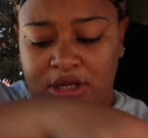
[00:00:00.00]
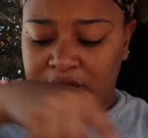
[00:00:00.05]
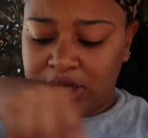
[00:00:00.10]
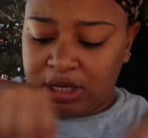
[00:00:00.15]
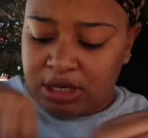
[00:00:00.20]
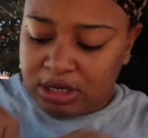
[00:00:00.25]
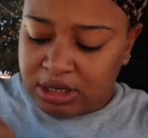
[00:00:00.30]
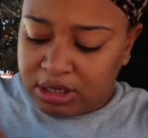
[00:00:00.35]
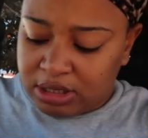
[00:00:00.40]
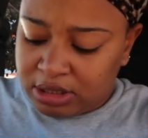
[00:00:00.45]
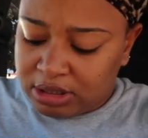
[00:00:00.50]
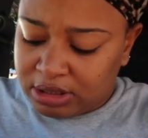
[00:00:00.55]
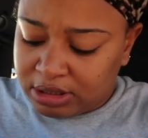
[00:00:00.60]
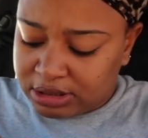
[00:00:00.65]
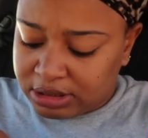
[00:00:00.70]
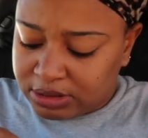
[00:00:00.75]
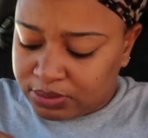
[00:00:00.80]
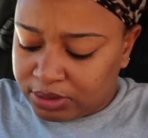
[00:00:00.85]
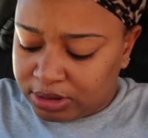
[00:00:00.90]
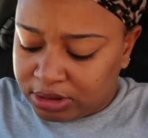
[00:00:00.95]
and then
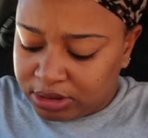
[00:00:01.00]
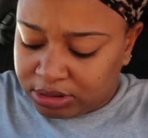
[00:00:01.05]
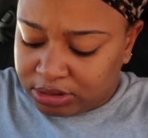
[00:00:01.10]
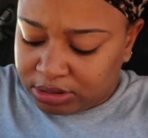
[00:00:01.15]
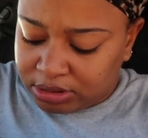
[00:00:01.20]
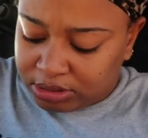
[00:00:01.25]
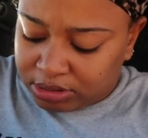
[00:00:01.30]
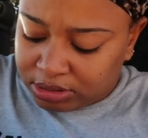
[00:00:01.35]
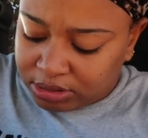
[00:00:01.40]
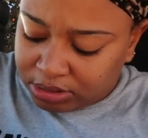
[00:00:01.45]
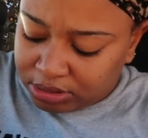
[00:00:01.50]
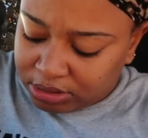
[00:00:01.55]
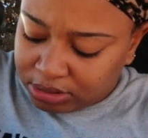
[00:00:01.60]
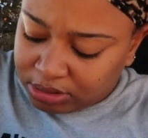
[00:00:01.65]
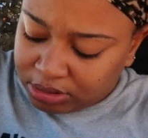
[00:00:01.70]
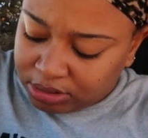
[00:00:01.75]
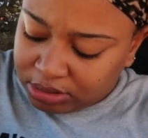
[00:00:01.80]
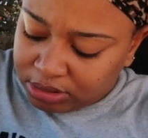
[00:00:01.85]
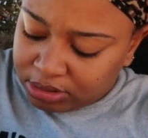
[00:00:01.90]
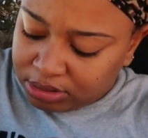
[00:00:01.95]
this one,
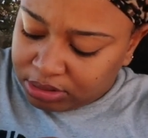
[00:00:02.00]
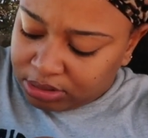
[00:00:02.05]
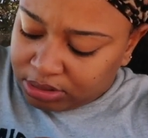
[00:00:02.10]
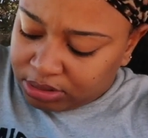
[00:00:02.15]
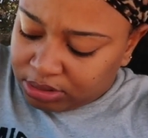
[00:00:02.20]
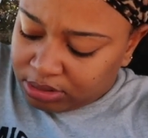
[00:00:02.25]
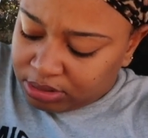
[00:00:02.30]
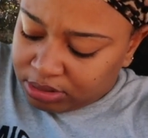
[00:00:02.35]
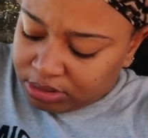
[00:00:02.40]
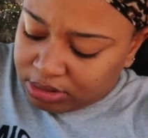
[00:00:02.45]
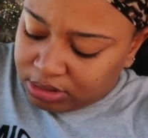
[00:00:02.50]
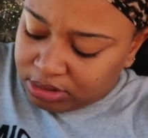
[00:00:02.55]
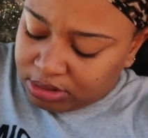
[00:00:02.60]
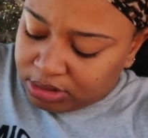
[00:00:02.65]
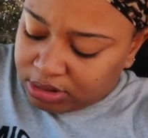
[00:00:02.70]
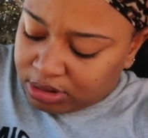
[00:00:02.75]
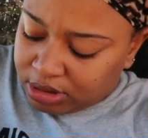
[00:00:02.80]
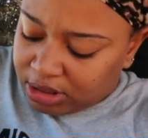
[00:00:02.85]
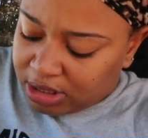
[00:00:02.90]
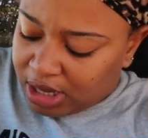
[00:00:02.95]

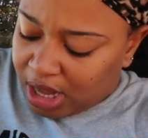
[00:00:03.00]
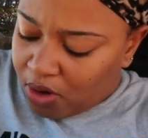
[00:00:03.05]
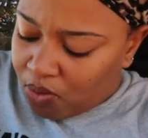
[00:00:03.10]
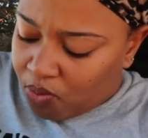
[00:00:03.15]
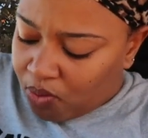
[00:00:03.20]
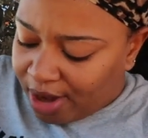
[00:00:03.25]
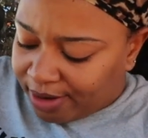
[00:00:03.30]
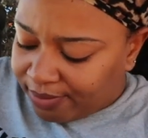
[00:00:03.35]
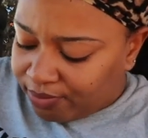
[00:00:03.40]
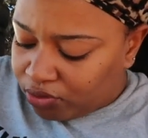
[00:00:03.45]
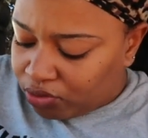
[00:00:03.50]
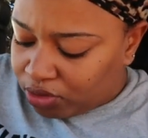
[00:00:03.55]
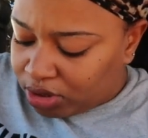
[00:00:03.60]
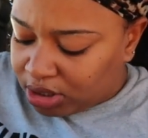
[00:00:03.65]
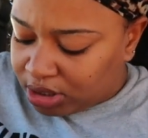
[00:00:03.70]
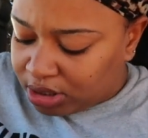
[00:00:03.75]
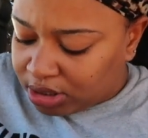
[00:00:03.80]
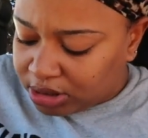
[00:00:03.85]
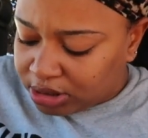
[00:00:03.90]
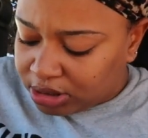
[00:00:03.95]
and I got one more
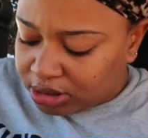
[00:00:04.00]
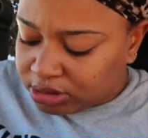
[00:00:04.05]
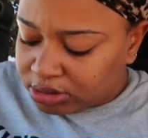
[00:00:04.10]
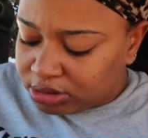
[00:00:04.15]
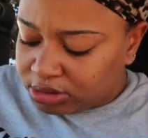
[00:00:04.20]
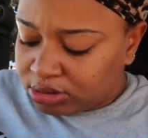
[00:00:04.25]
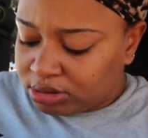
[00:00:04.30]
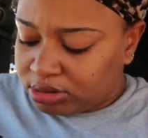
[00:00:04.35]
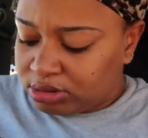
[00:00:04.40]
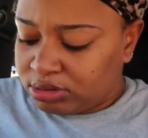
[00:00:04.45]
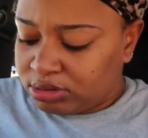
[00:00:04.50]
coin.